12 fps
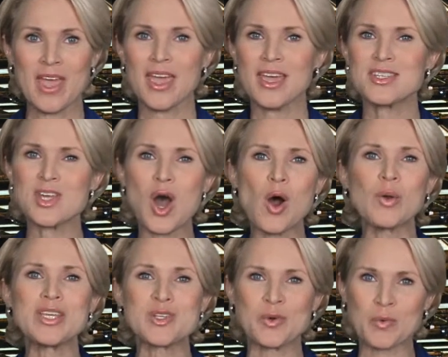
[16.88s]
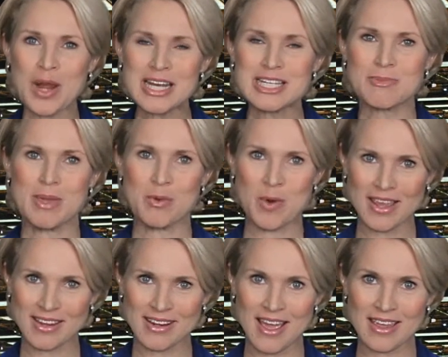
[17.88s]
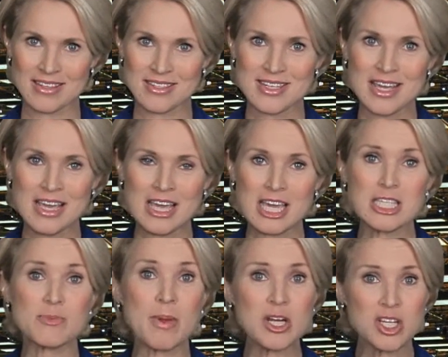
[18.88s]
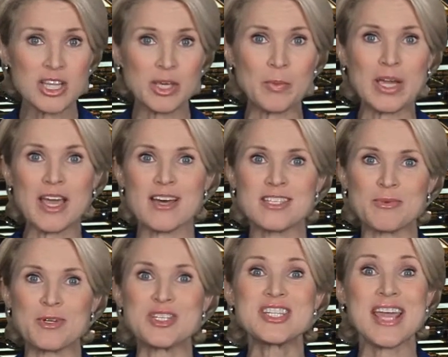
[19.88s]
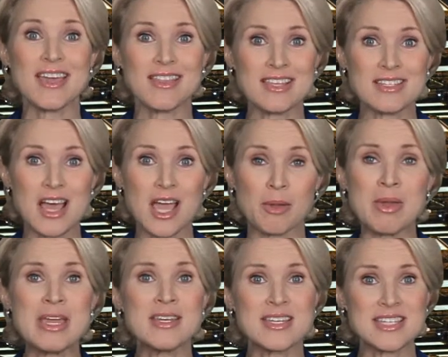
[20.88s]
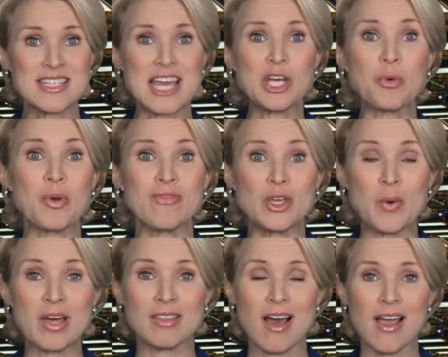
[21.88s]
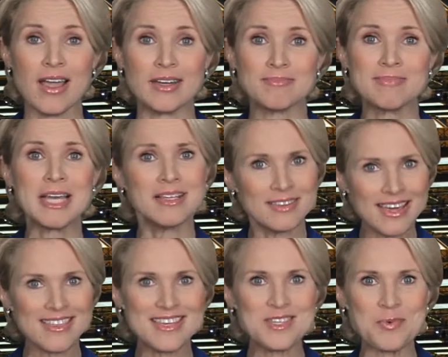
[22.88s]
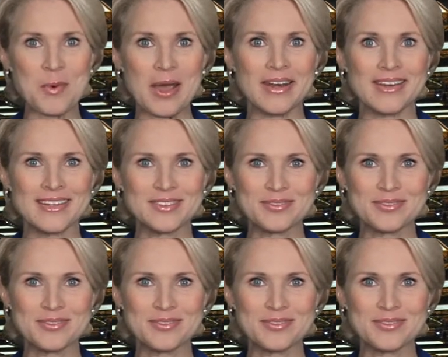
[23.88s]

It's always great to be recognized, especially when customers take the time to send a review online, like this one.